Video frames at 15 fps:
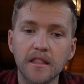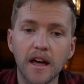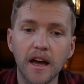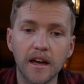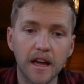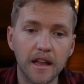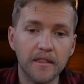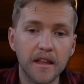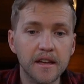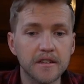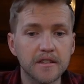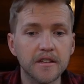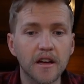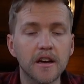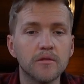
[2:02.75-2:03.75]
that and they
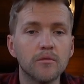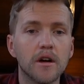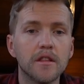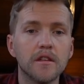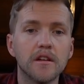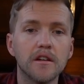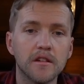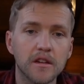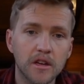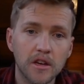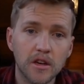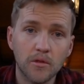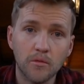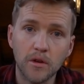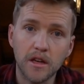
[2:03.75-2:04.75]
decide whether
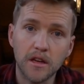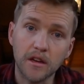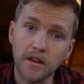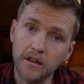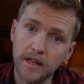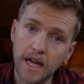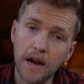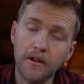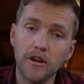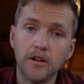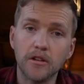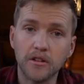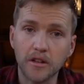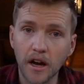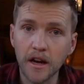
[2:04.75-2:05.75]
we can carry
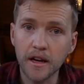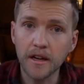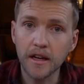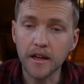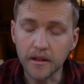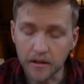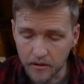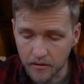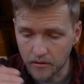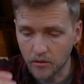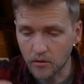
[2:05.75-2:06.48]
on guiding